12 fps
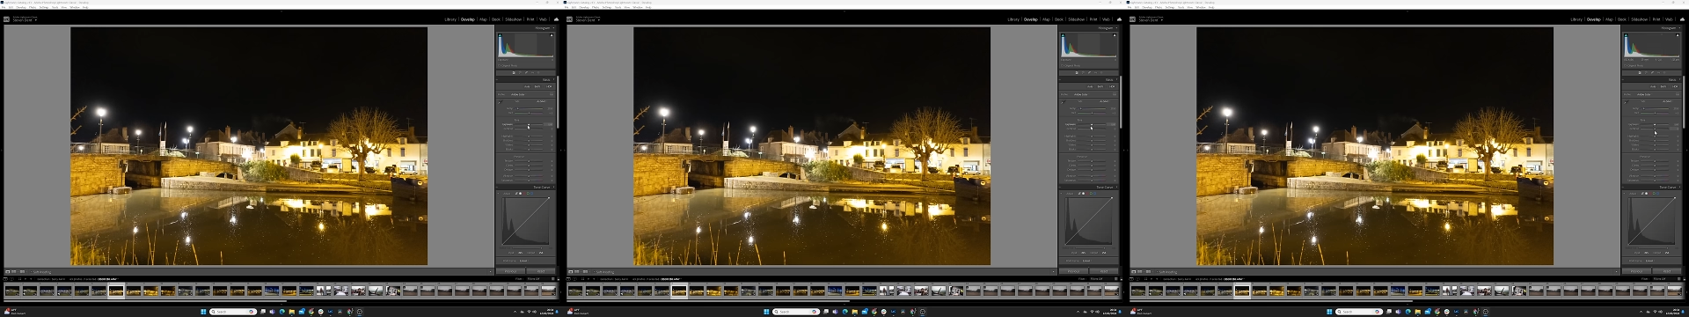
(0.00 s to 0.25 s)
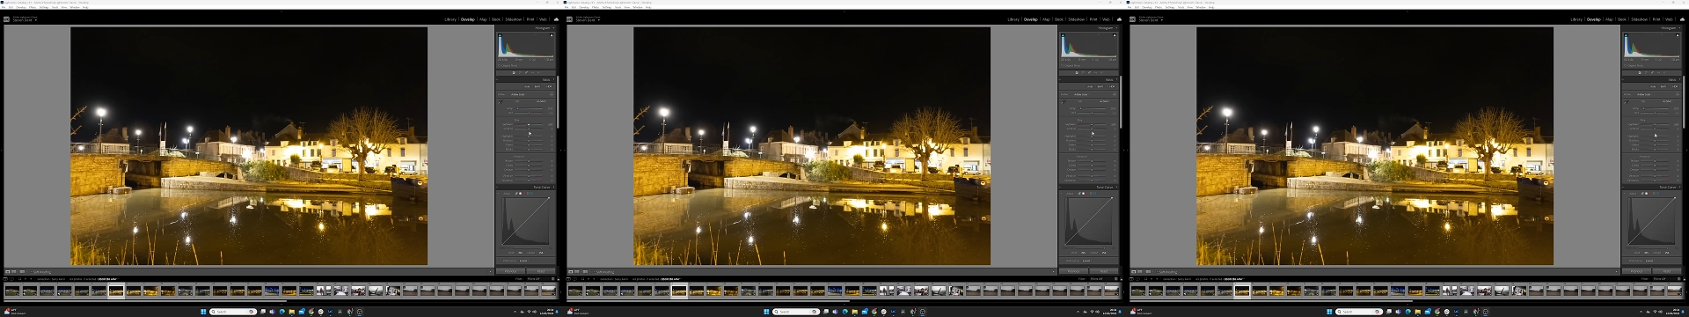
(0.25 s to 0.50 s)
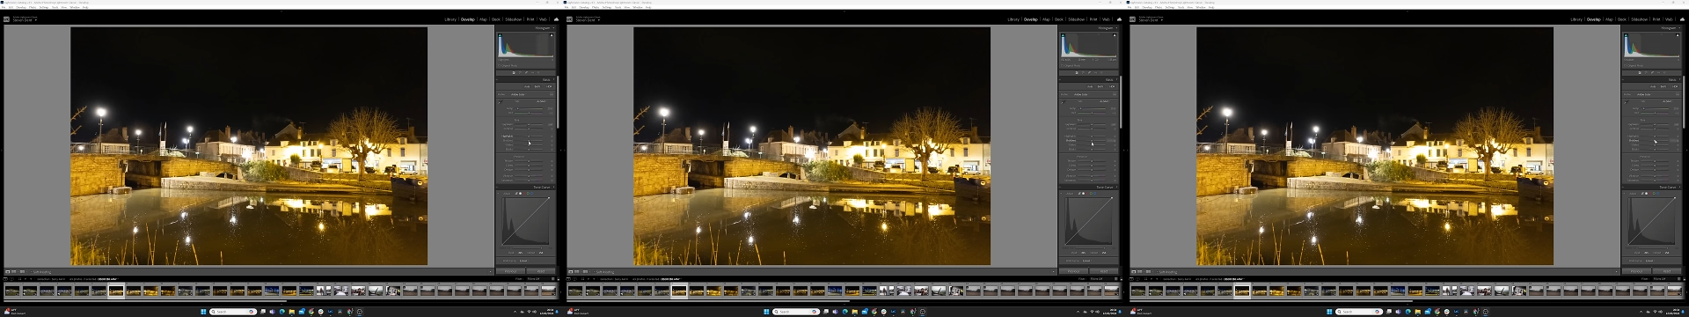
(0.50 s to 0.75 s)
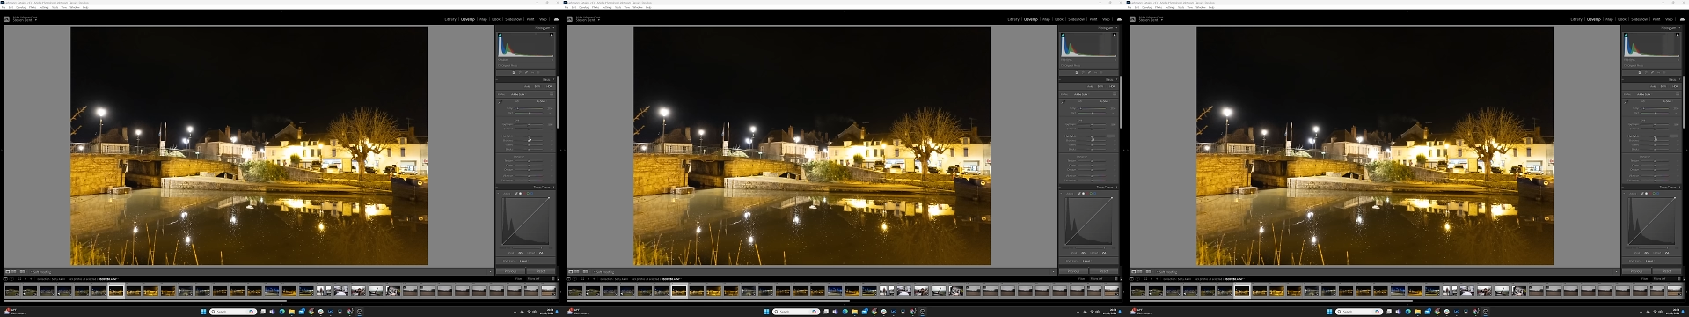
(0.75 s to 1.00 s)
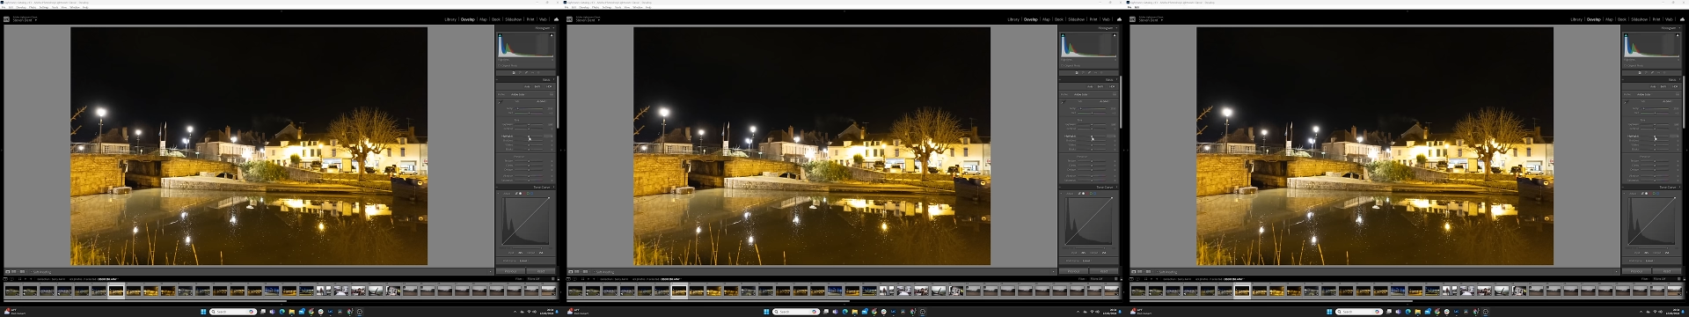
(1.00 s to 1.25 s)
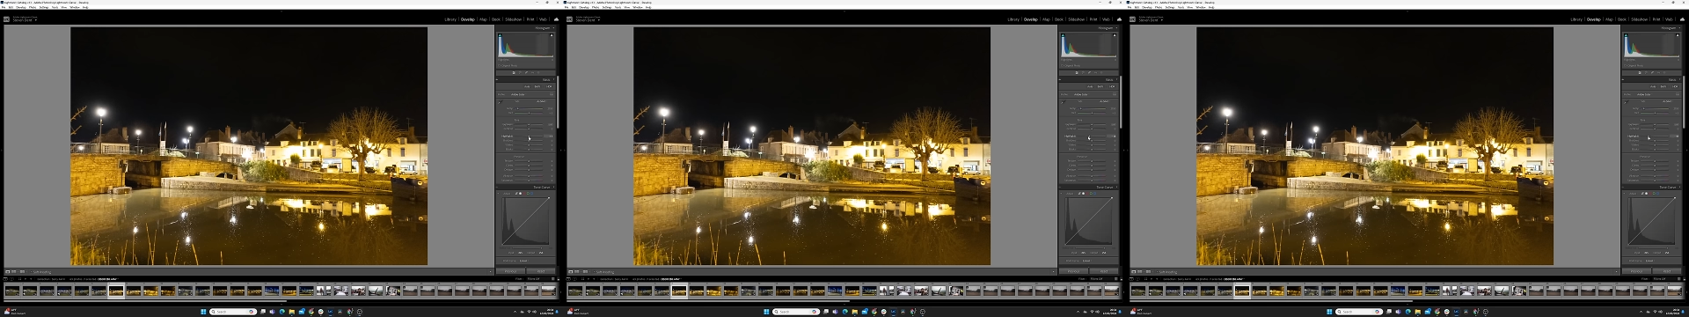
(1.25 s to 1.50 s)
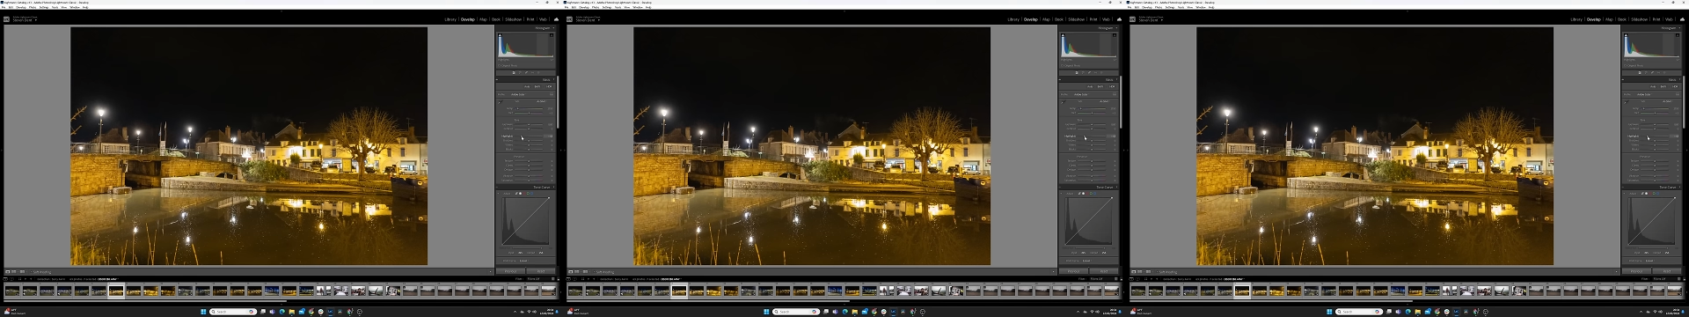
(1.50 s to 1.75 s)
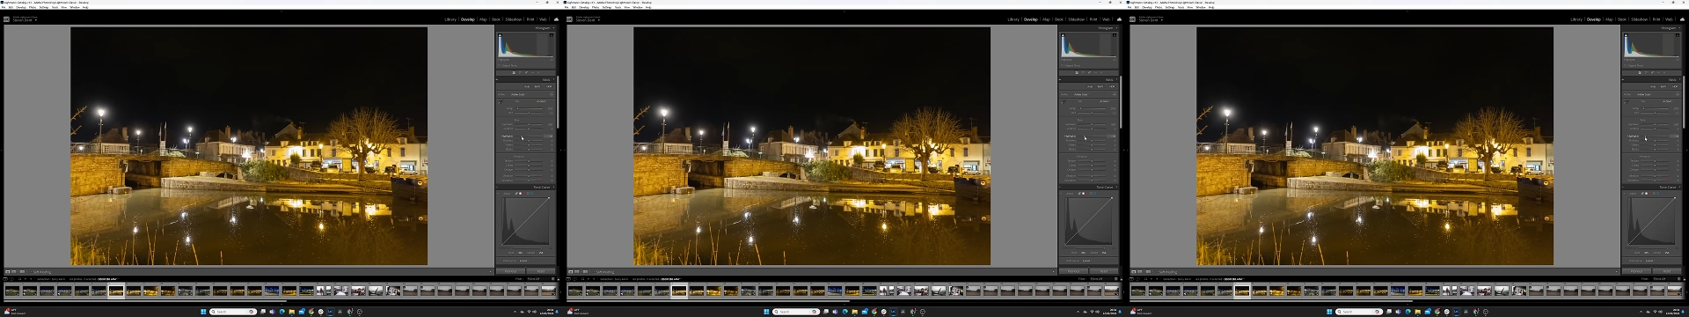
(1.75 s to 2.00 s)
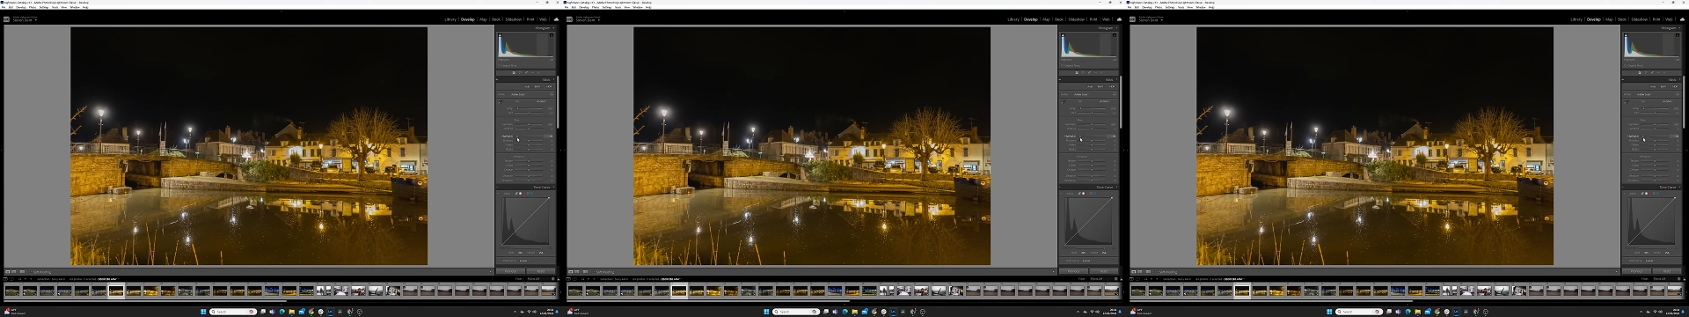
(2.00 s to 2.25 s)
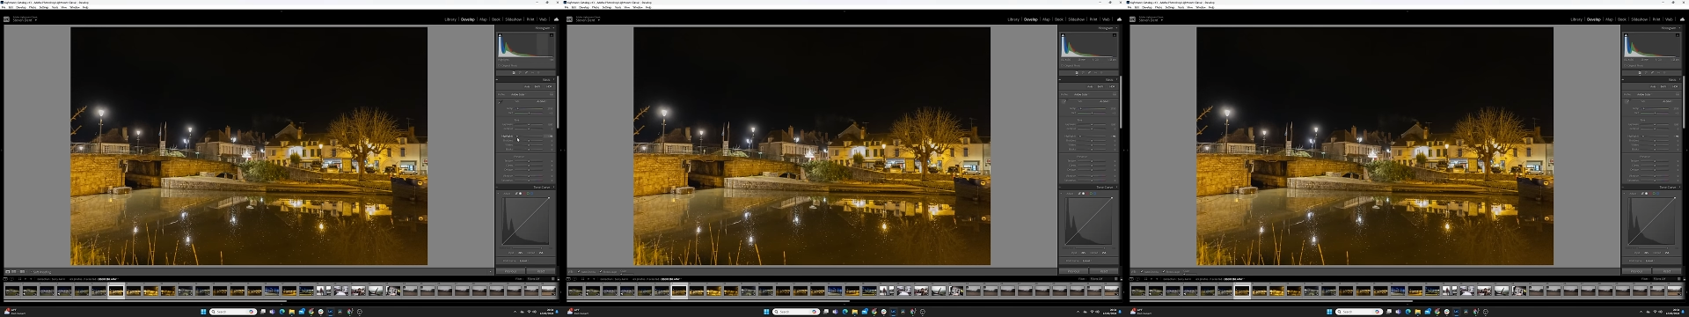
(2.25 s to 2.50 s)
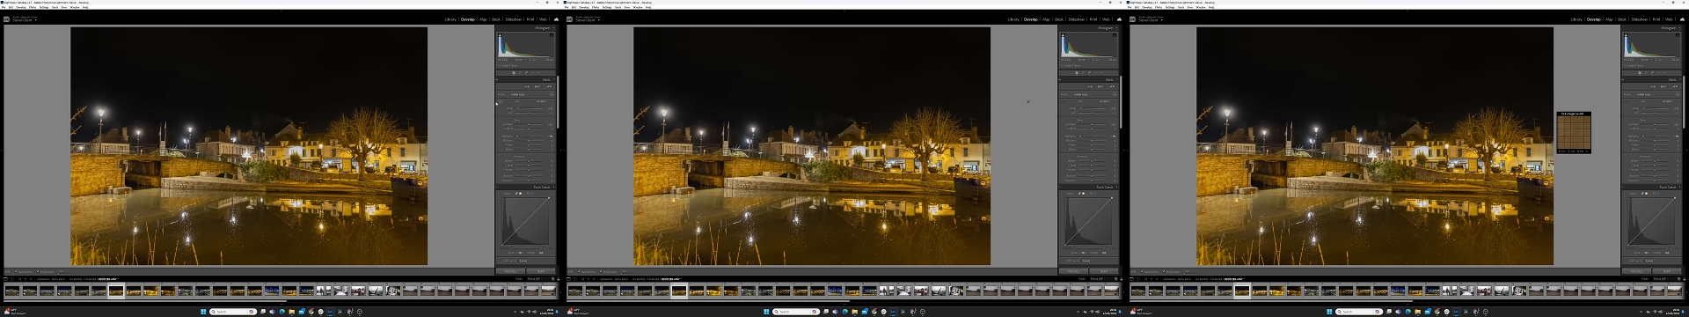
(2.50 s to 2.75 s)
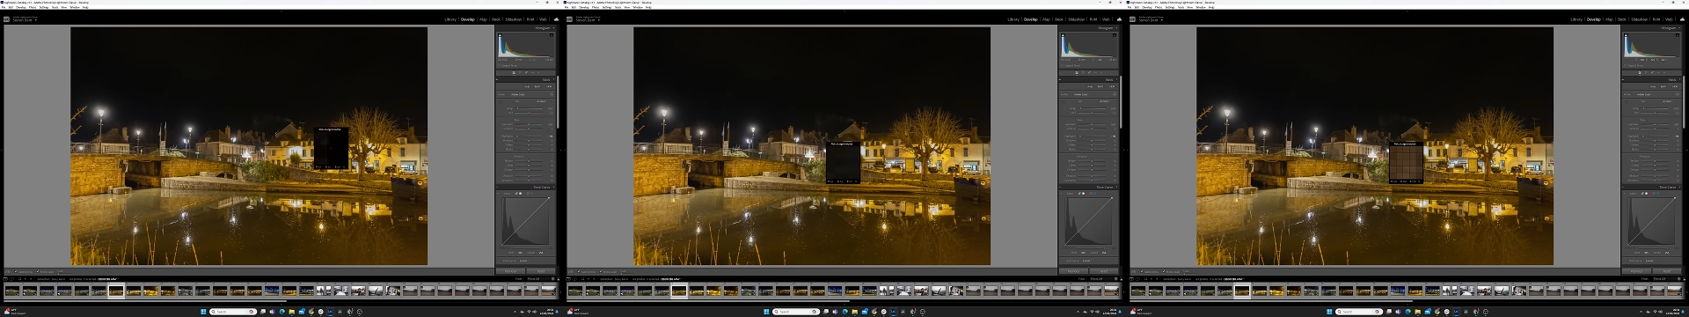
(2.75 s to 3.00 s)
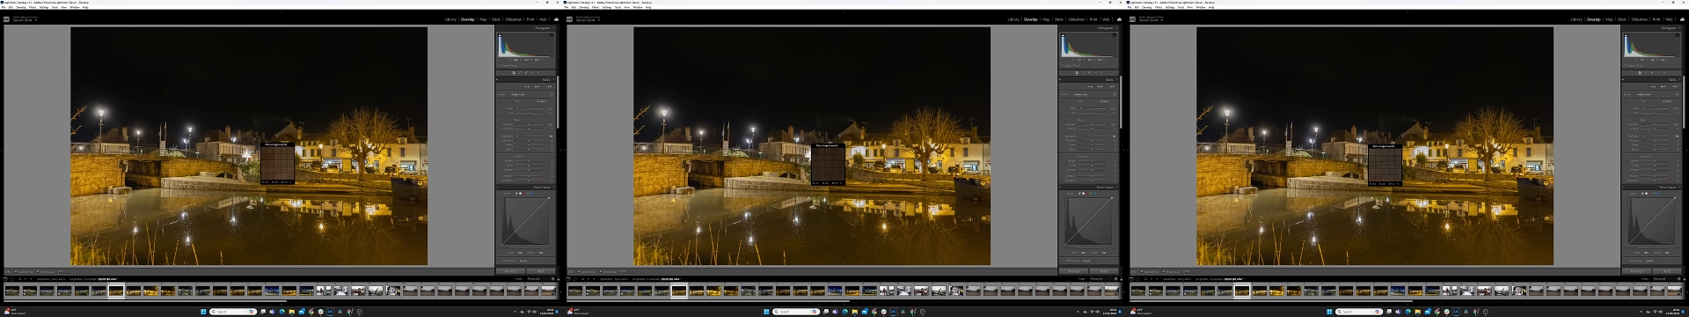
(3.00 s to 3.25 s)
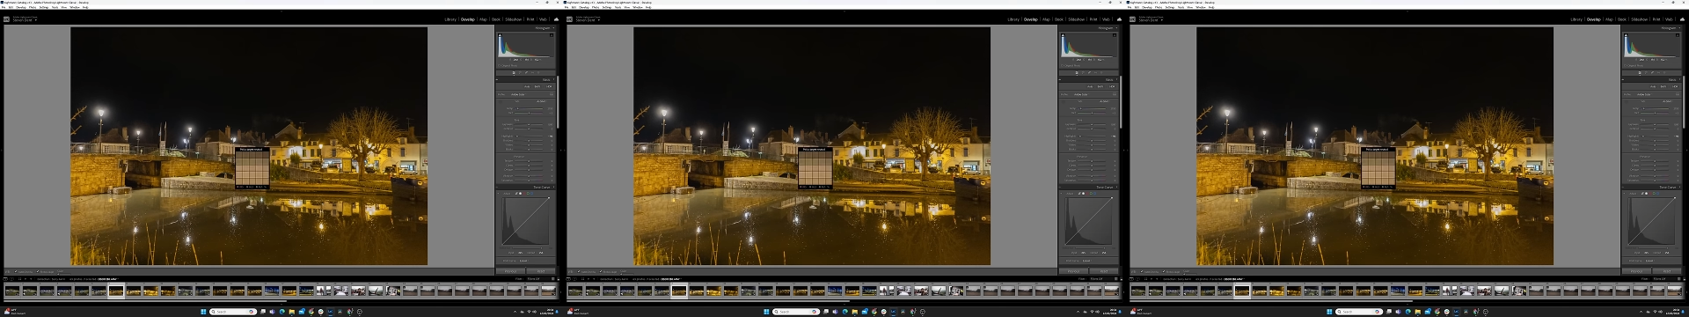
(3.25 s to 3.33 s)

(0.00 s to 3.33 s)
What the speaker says: No face is visible, so there are no lips to read.